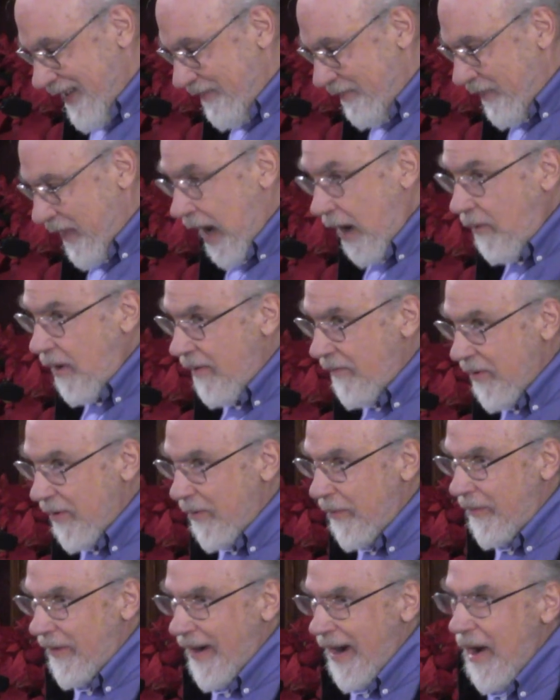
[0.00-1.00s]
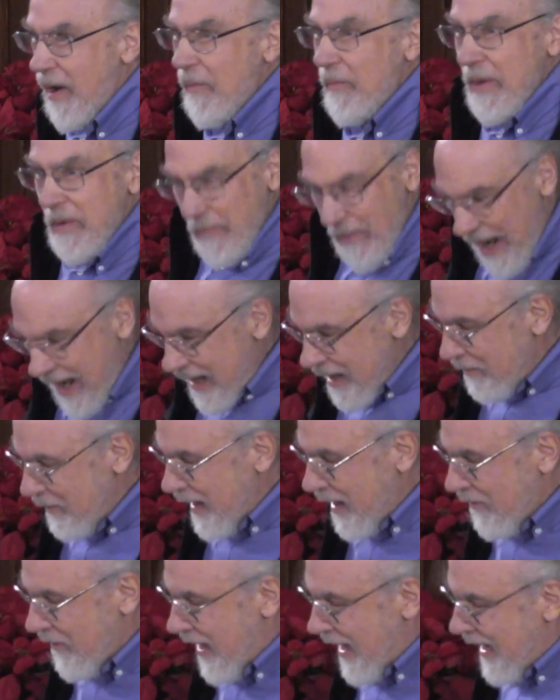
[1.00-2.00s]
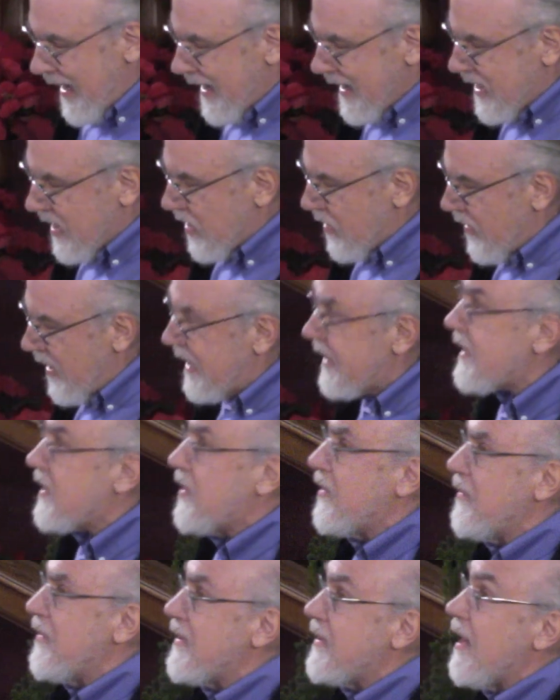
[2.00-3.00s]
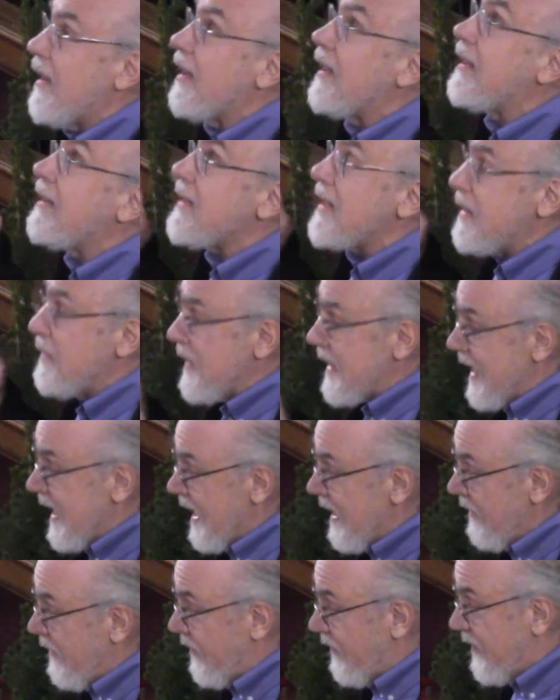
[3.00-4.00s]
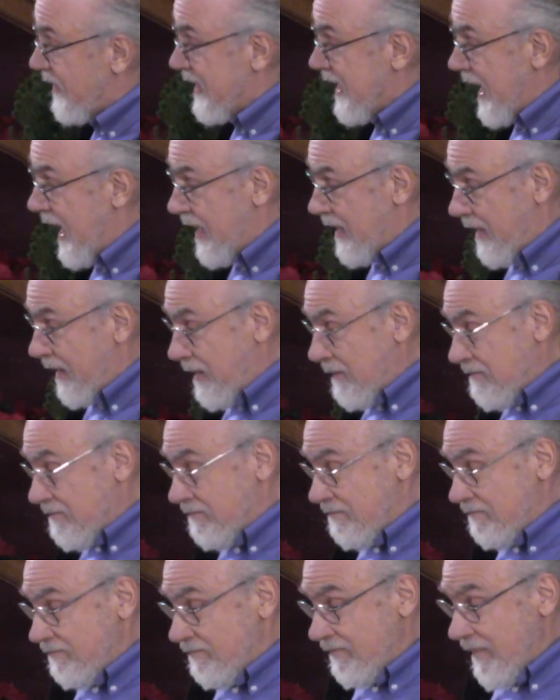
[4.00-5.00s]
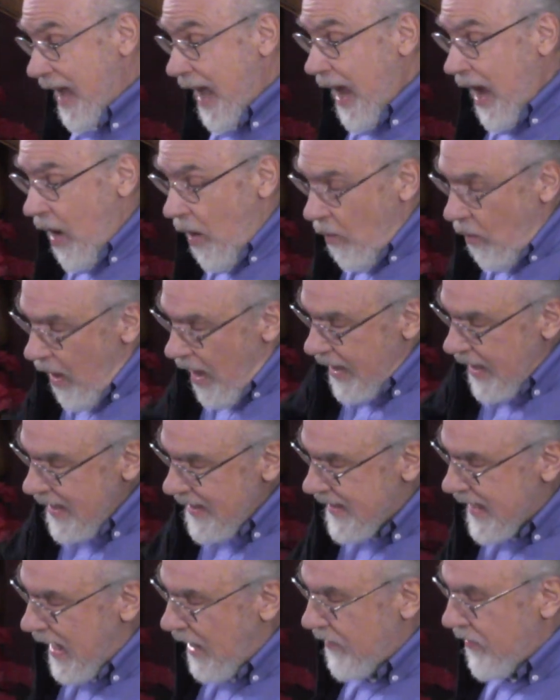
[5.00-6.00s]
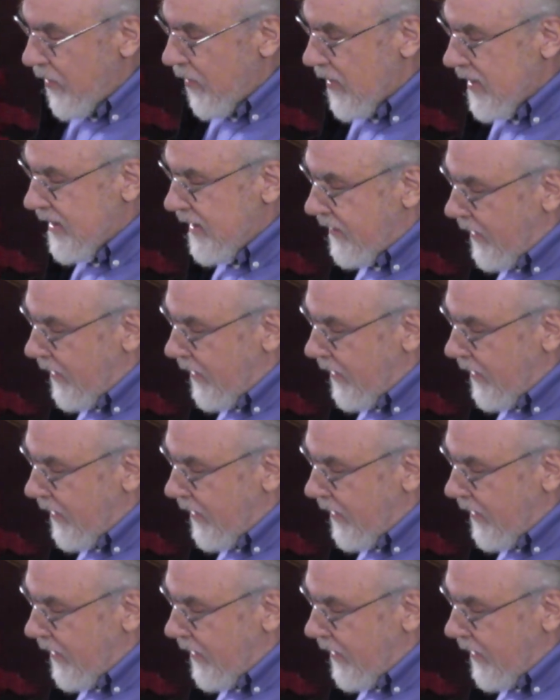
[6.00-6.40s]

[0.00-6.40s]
However, we randomly ran into Chris, who was our Christmas Eve tenor, walking south towards us,